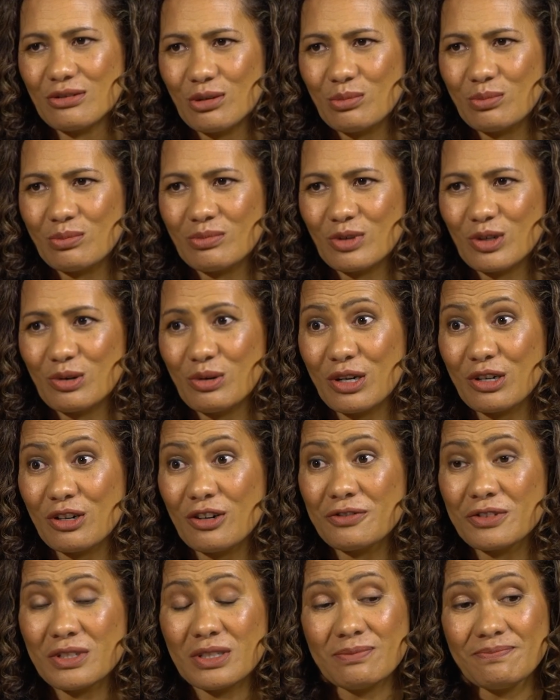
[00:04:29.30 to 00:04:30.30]
him quite
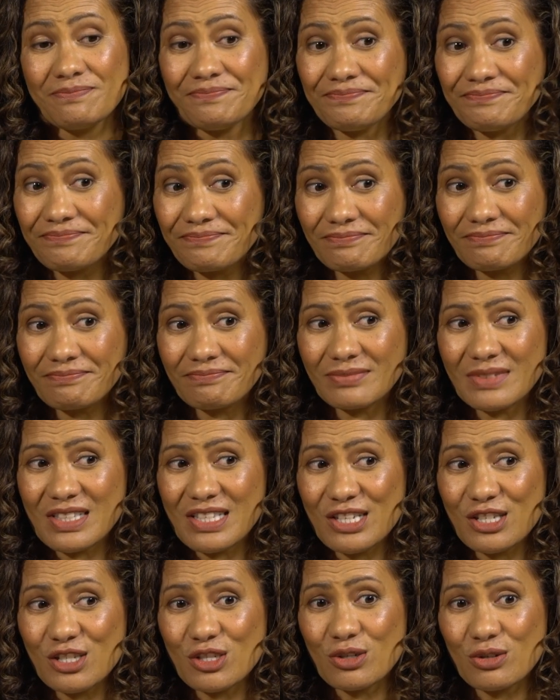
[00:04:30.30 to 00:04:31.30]
often.
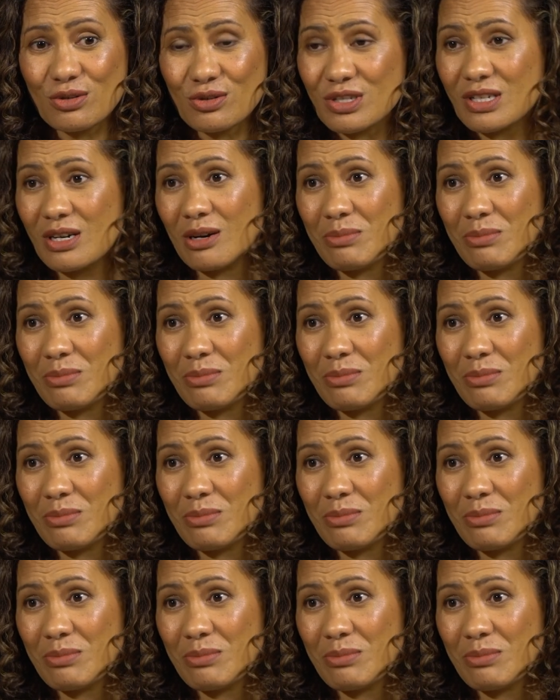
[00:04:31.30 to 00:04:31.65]
This too shall